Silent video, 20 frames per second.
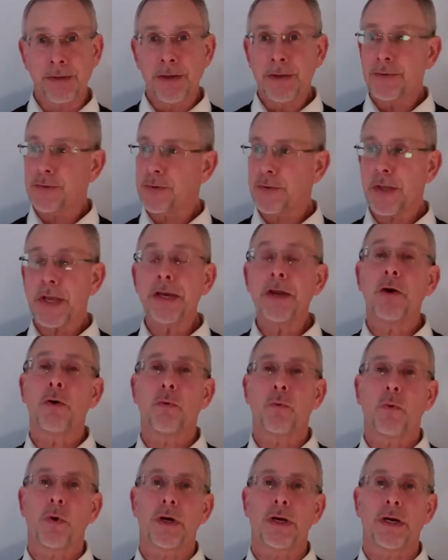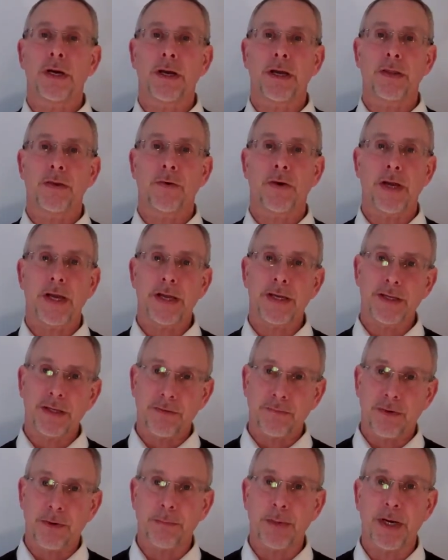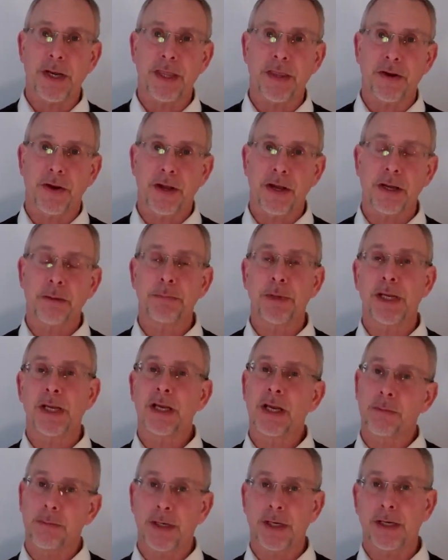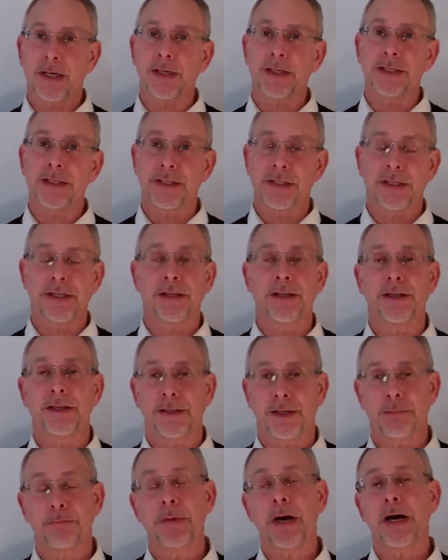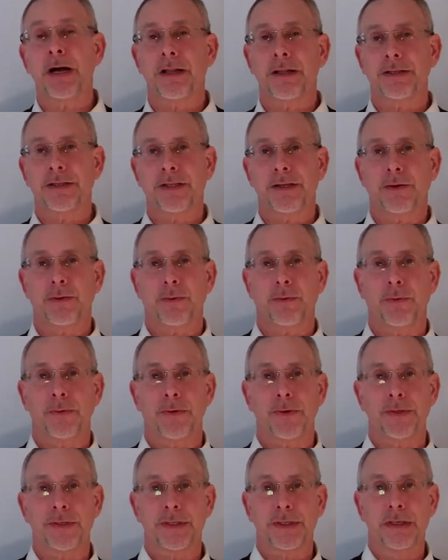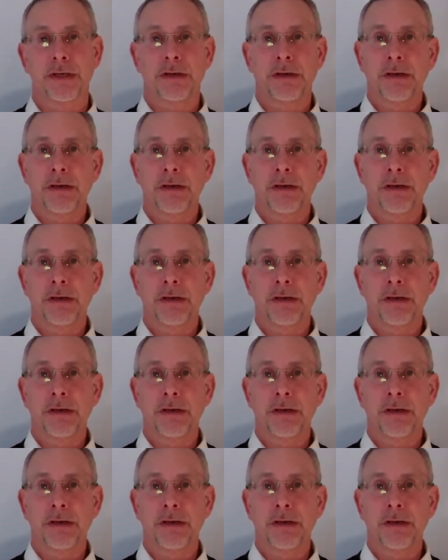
So they don't want another agent from another company coming in and stealing their policy holders.